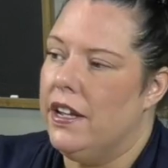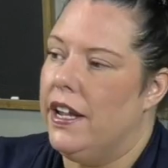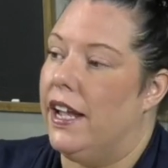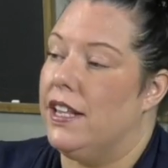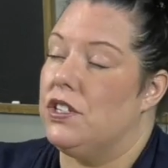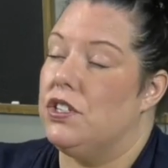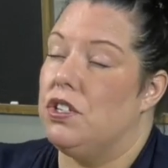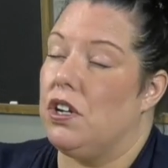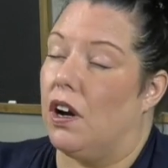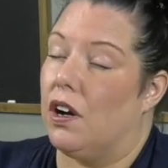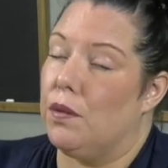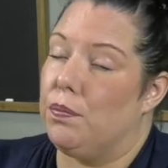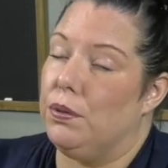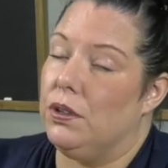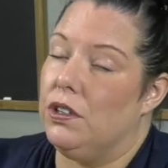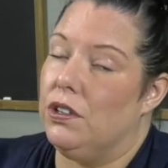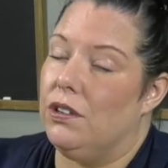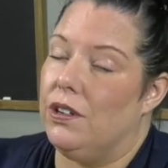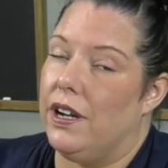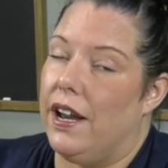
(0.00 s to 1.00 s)
It's dark
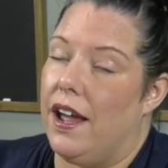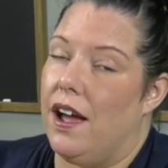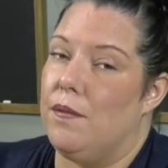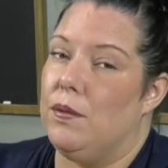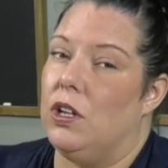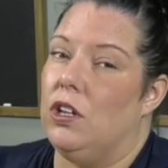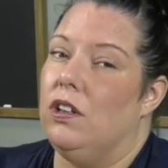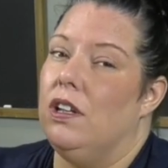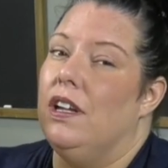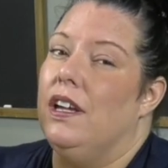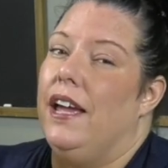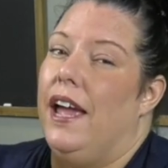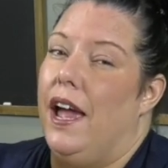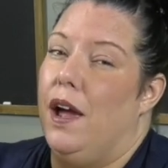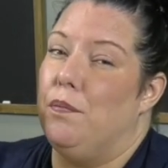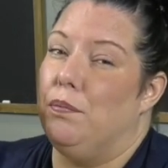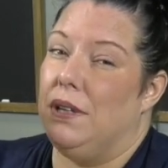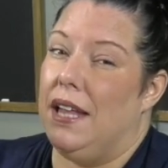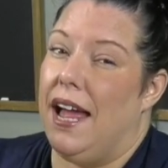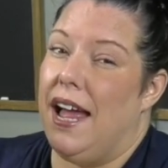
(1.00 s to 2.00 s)
blue enamel
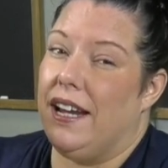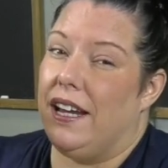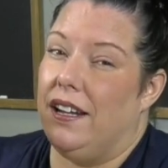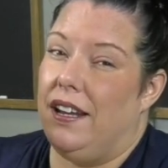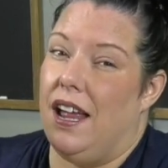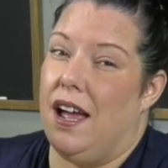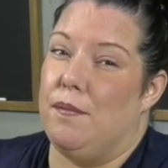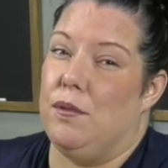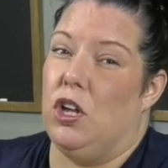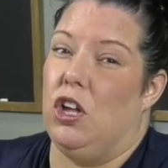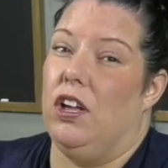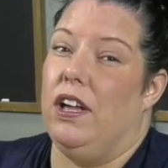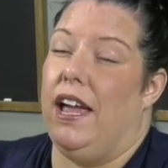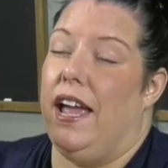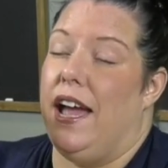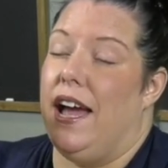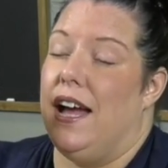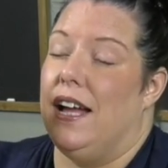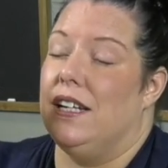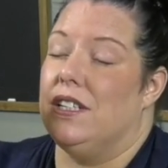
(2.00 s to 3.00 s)
and black enamel,
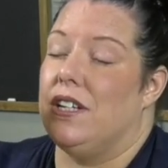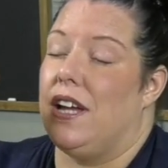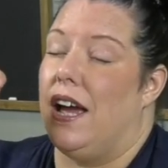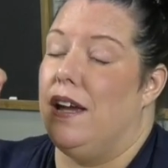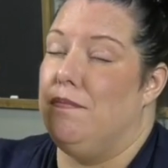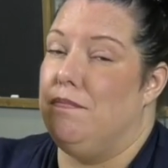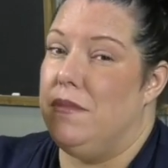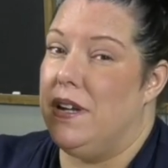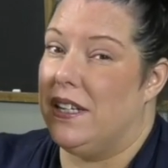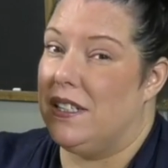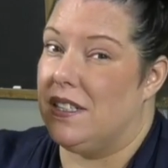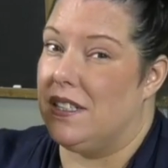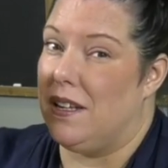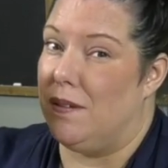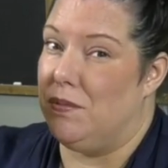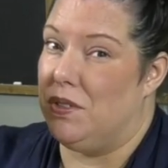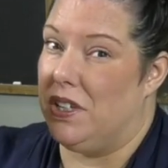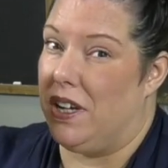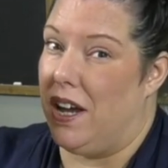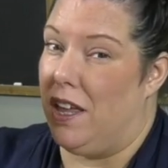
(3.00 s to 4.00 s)
and I mixed
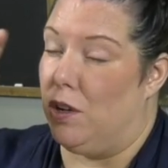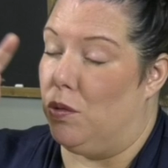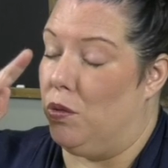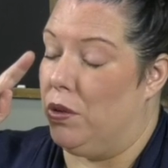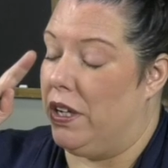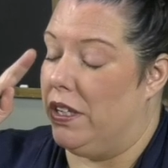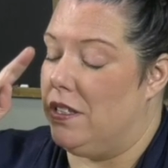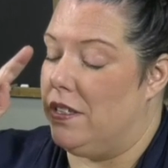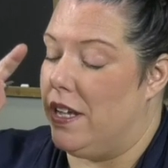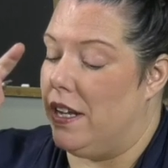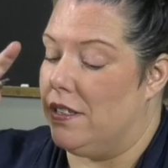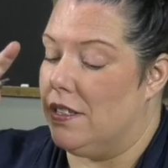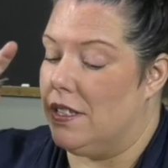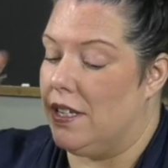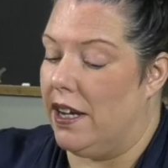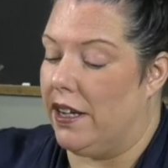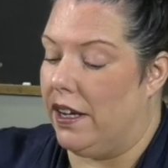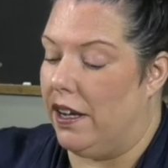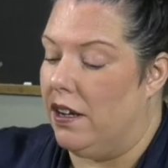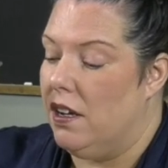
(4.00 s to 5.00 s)
them together. We'll get to that in a
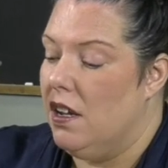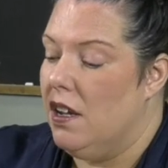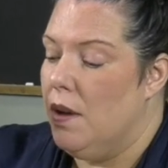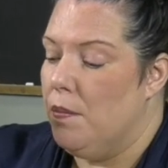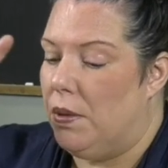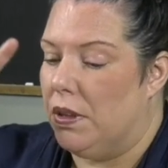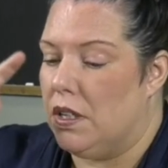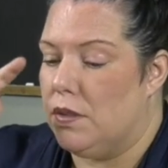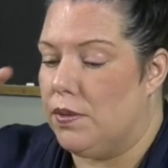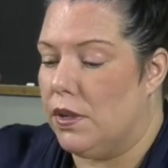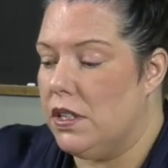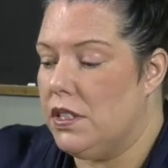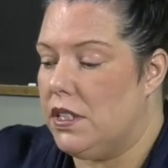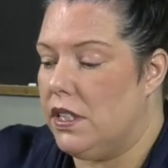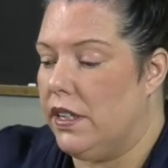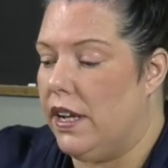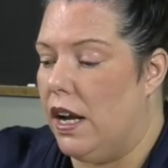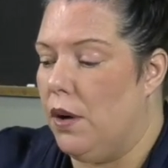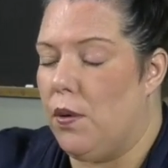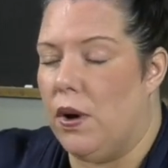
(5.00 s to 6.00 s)
second. But the first
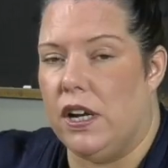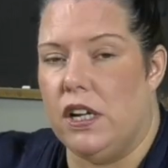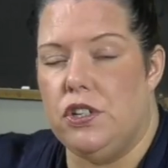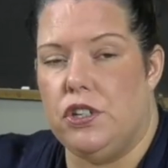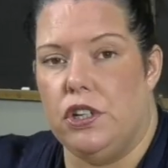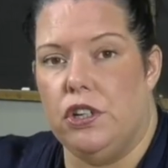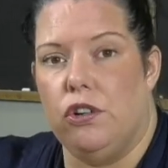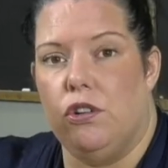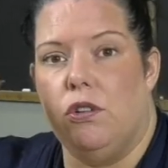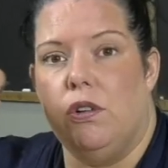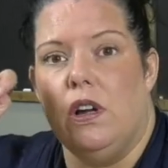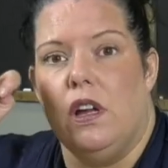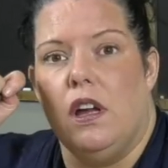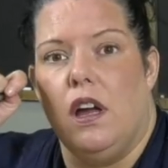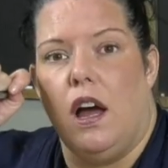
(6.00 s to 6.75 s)
thing I want to do